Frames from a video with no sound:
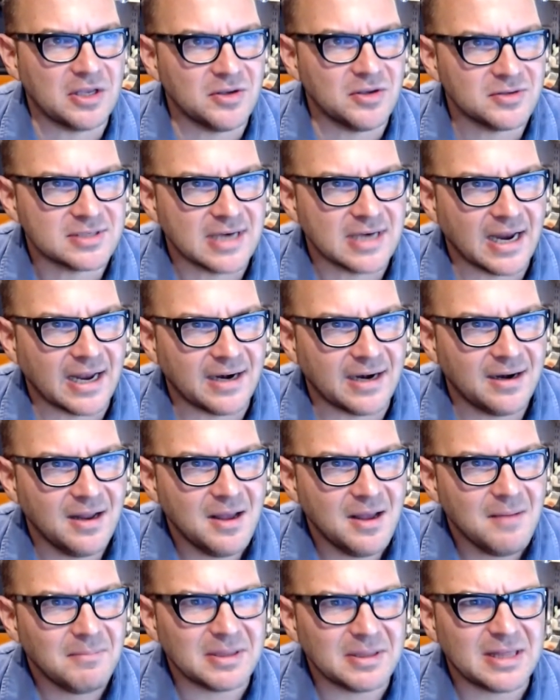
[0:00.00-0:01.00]
Usenet,
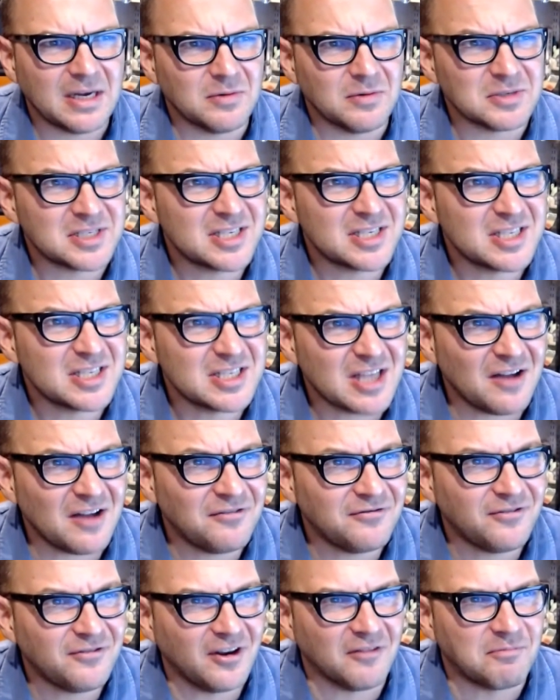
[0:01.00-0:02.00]
but that it was stuffed
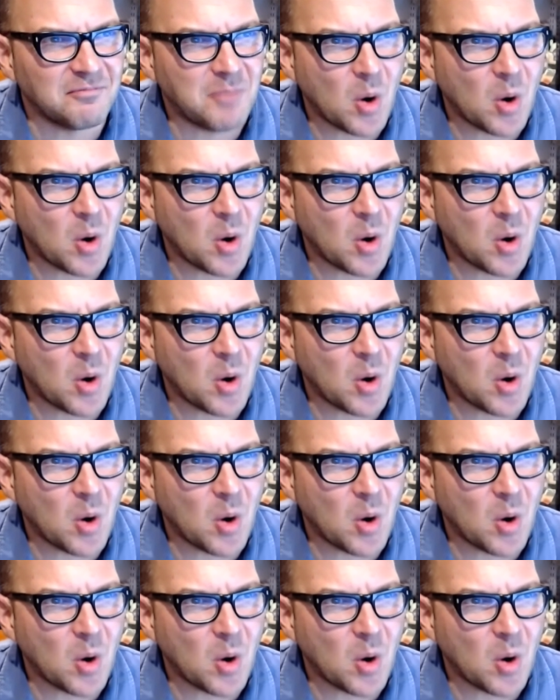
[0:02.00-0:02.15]
full of